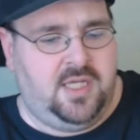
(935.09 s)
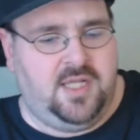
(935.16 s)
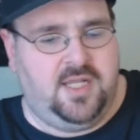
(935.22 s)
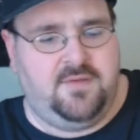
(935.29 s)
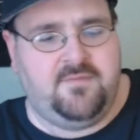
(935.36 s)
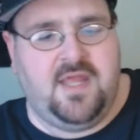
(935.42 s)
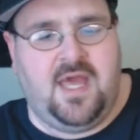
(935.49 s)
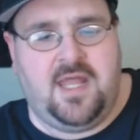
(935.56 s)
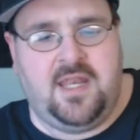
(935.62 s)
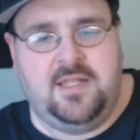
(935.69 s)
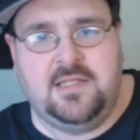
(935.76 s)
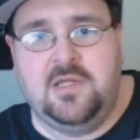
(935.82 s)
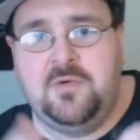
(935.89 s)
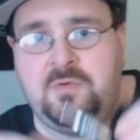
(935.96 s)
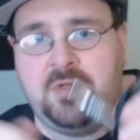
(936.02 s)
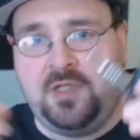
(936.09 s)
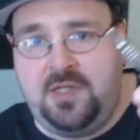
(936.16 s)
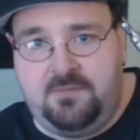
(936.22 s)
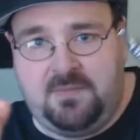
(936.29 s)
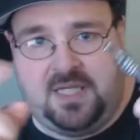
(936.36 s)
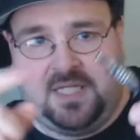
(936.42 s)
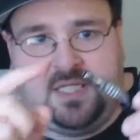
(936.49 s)
And I've got it
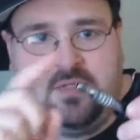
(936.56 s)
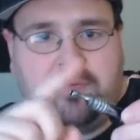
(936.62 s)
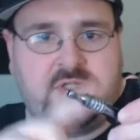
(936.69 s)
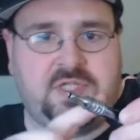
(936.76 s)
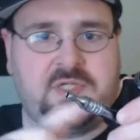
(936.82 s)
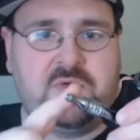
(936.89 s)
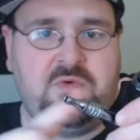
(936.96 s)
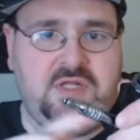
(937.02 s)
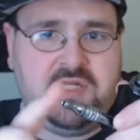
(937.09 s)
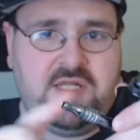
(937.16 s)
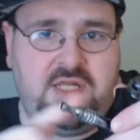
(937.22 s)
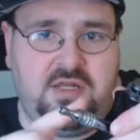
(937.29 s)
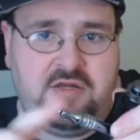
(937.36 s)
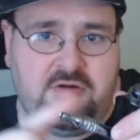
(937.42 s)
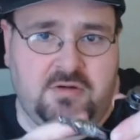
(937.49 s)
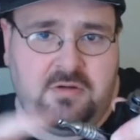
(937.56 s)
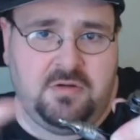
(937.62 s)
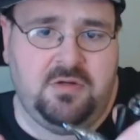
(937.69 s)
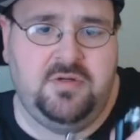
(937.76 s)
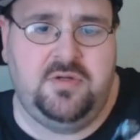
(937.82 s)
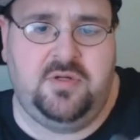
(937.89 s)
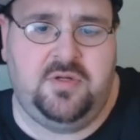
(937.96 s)
loaded in my little squid
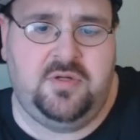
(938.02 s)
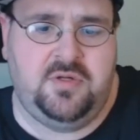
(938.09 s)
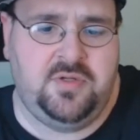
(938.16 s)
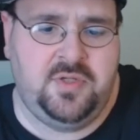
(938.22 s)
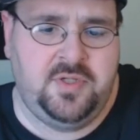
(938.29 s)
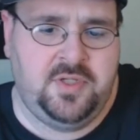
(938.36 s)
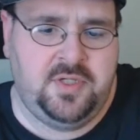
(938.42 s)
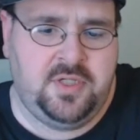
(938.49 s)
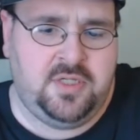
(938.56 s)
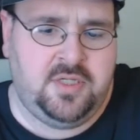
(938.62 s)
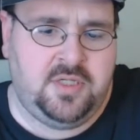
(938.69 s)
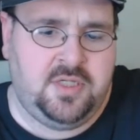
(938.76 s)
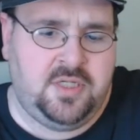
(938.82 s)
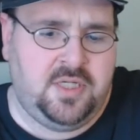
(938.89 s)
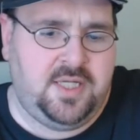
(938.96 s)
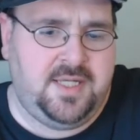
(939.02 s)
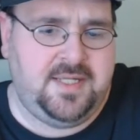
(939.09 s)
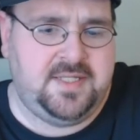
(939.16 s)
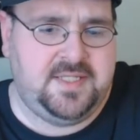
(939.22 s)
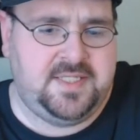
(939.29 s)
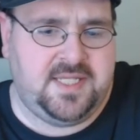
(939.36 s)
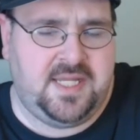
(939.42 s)
here.
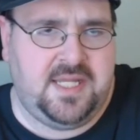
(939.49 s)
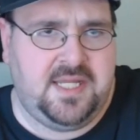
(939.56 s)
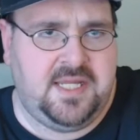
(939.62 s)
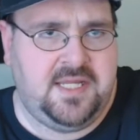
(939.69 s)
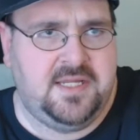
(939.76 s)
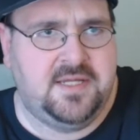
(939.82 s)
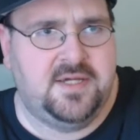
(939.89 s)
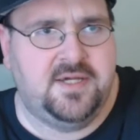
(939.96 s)
It's a,